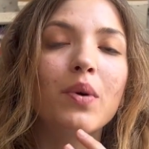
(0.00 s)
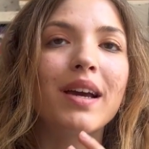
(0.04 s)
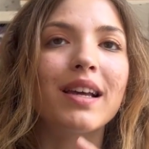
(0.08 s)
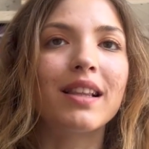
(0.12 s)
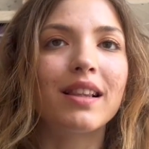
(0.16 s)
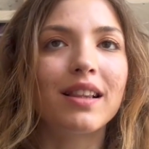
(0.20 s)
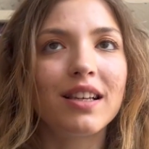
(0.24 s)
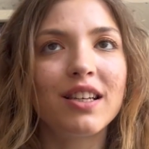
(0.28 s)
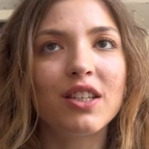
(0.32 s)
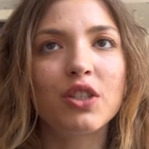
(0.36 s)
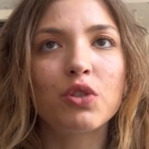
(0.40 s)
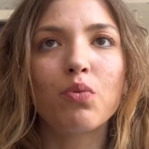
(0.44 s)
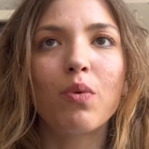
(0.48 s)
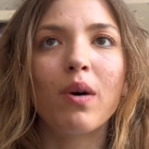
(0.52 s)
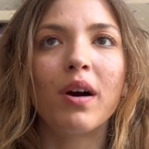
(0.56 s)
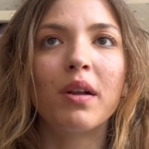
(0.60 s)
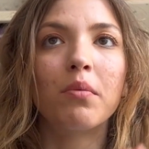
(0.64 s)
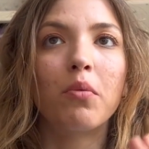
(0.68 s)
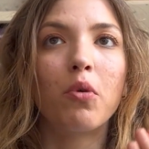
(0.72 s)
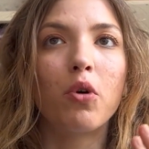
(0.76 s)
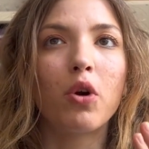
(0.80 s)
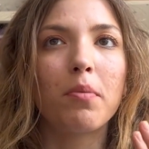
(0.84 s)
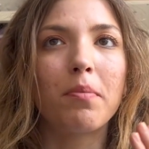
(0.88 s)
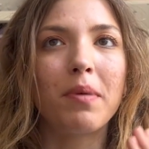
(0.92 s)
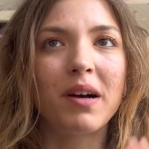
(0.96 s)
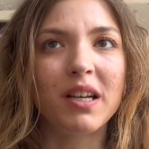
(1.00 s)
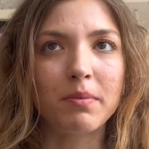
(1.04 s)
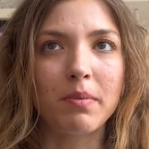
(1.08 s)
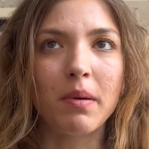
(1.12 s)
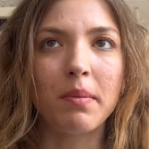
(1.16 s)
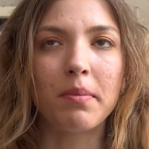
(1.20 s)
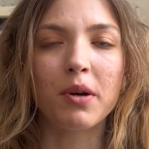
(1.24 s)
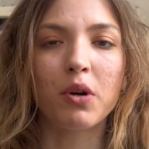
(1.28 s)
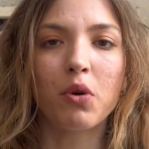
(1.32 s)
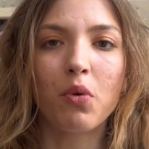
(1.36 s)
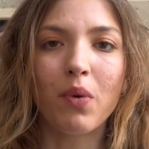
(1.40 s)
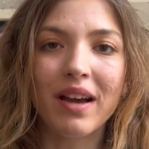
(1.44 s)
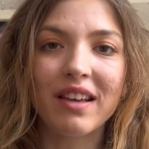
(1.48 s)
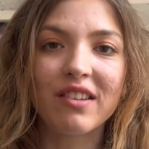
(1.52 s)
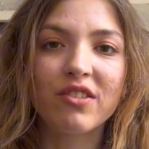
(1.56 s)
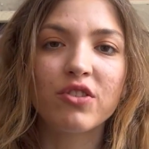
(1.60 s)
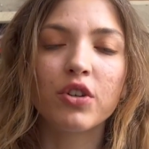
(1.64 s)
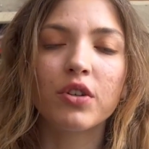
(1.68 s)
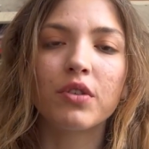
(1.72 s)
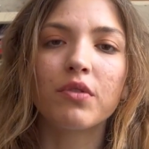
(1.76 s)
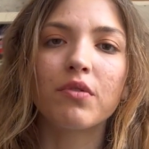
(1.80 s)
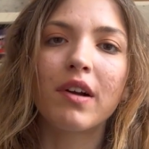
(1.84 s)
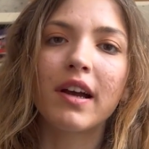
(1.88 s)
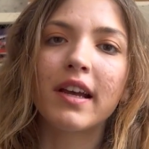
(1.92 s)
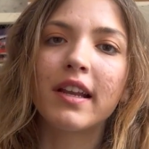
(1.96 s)
at least one more past paper
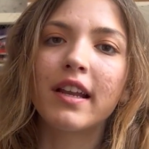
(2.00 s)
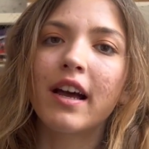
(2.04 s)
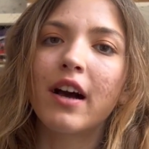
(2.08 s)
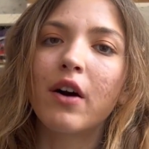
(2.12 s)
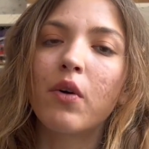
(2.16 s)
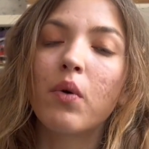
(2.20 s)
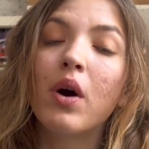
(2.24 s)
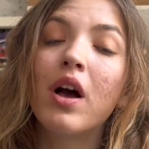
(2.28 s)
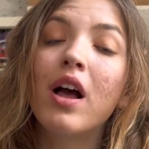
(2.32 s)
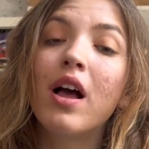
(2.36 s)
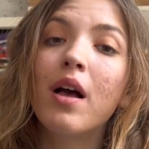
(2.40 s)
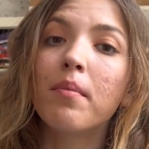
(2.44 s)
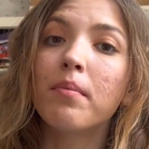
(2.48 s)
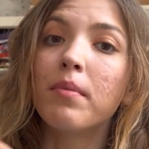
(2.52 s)
question right now